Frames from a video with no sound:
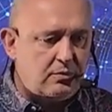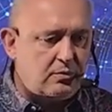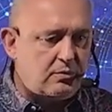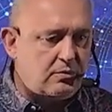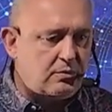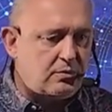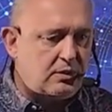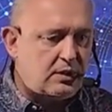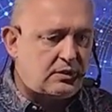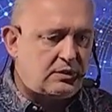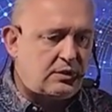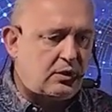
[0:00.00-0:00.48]

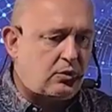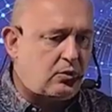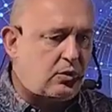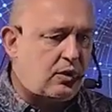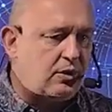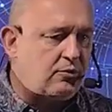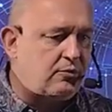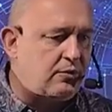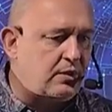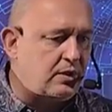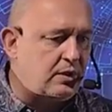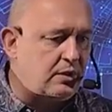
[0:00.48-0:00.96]
let's say you
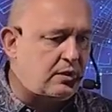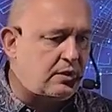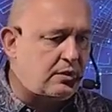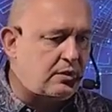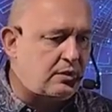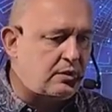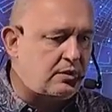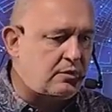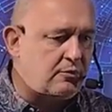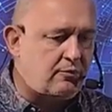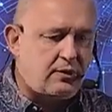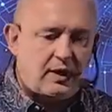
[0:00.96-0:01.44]
have
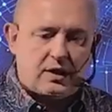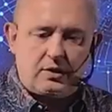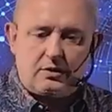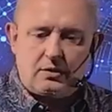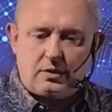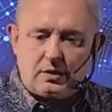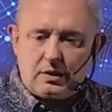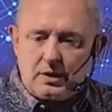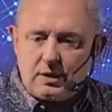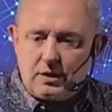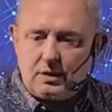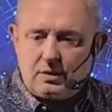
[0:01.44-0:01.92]
a
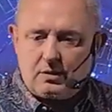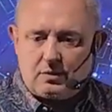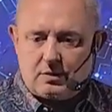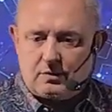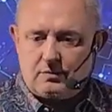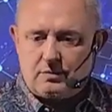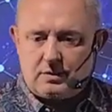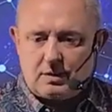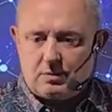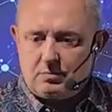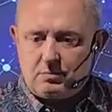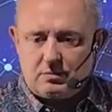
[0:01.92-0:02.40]
factory or if
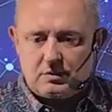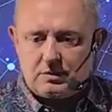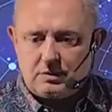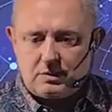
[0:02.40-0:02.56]
some